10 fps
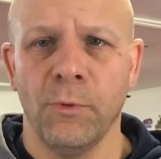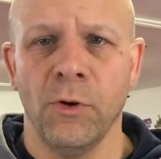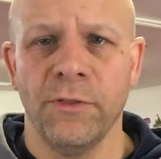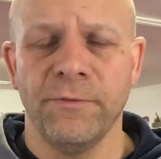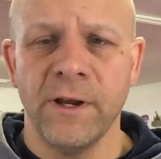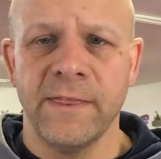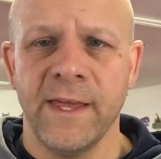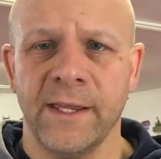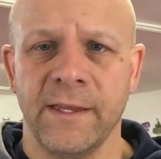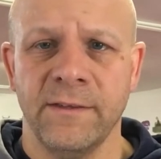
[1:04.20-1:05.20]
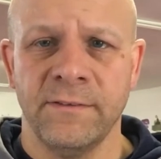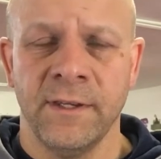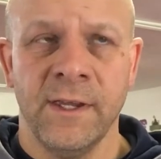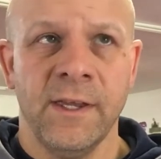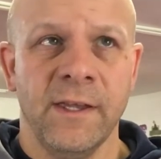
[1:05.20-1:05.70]
Bowl. The funny thing is,
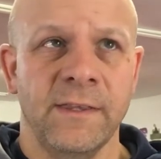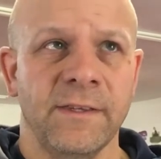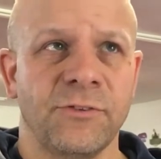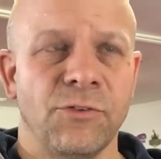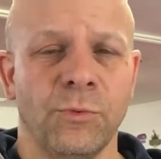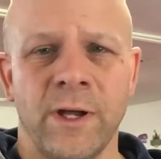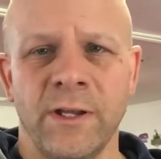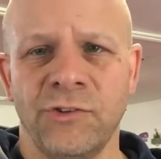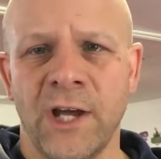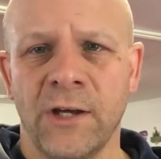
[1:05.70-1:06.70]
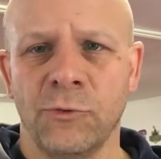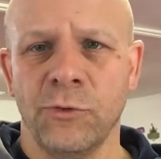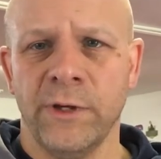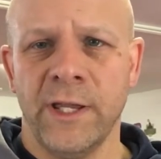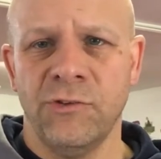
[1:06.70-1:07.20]
this was when John
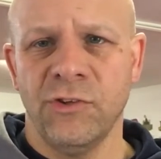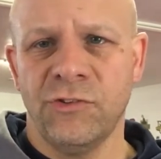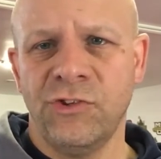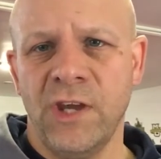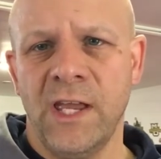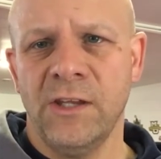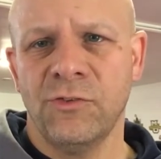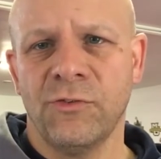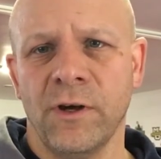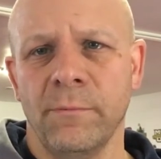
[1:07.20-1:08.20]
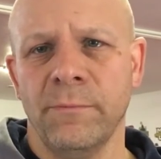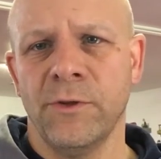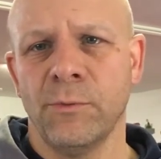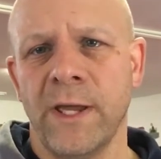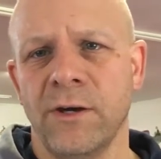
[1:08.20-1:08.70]
Gruden had just changed from
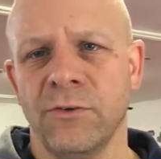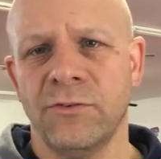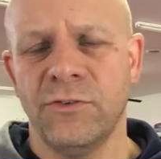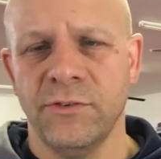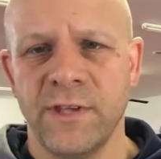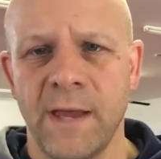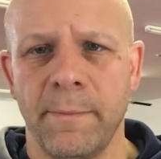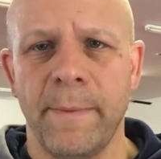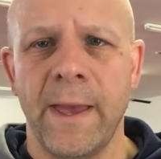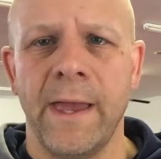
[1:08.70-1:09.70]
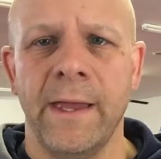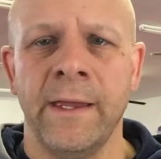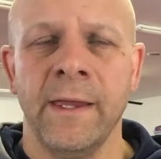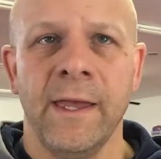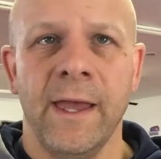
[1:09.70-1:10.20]
the Raiders to Tampa Bay,
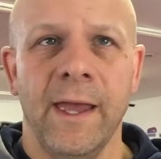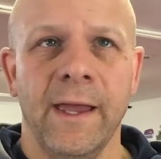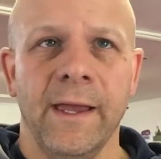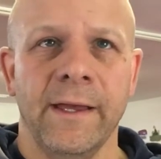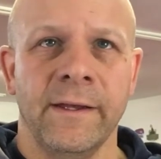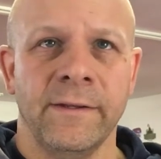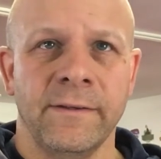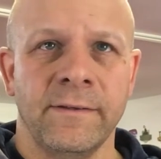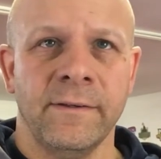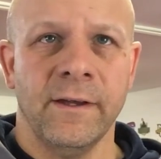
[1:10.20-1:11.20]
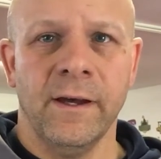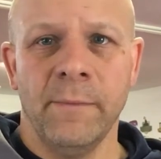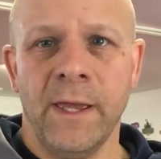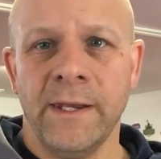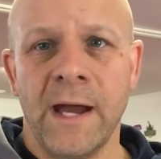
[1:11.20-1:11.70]
and
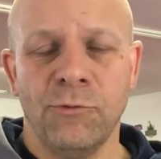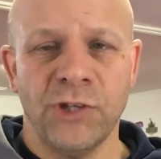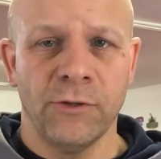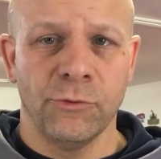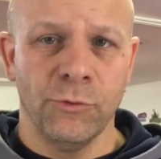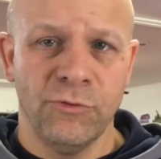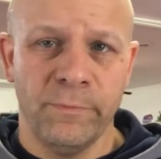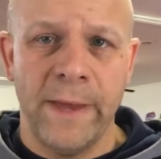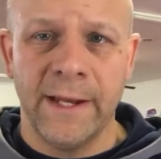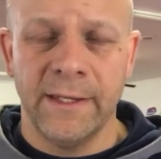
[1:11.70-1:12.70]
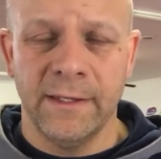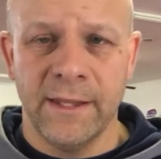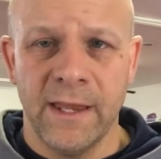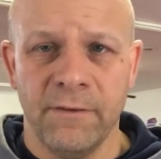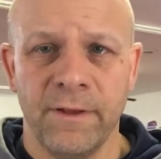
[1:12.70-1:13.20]
now John Gruden's back in the
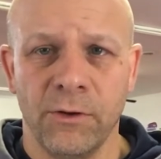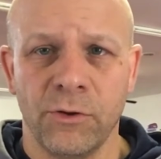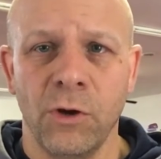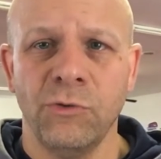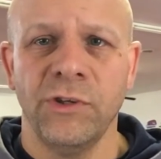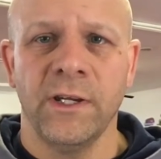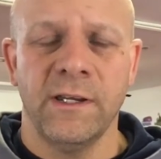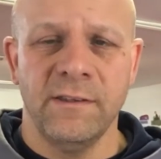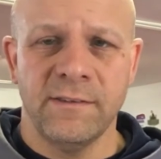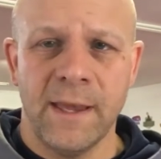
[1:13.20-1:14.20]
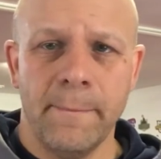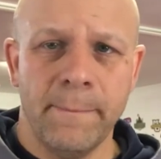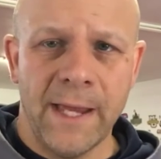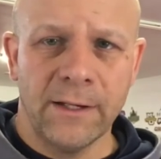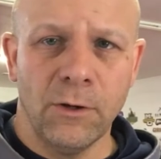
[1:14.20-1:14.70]
NFL coaching, and he's
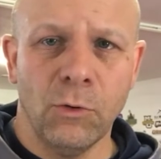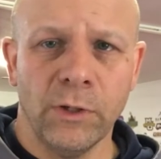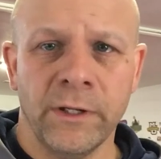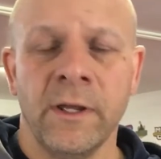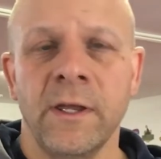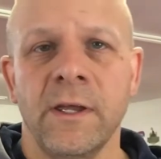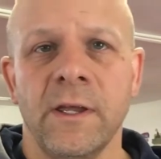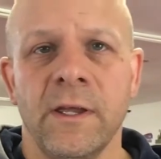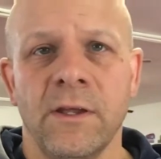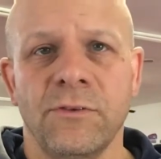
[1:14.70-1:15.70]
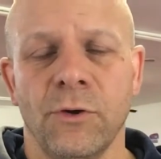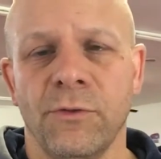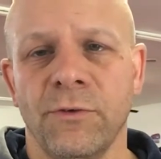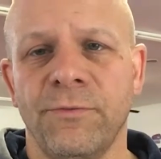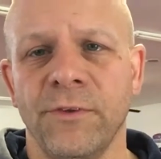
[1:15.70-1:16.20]
back at Oakland. So
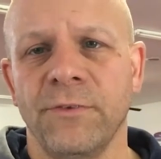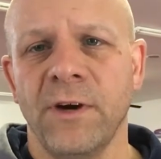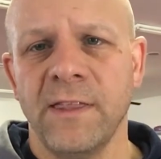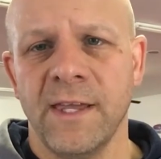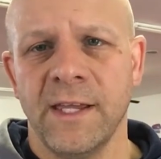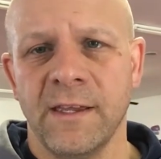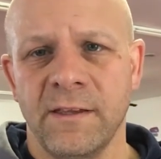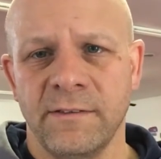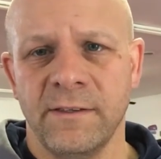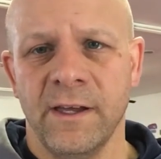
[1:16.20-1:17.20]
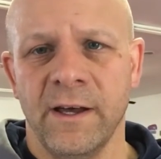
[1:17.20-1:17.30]
the funny thing is,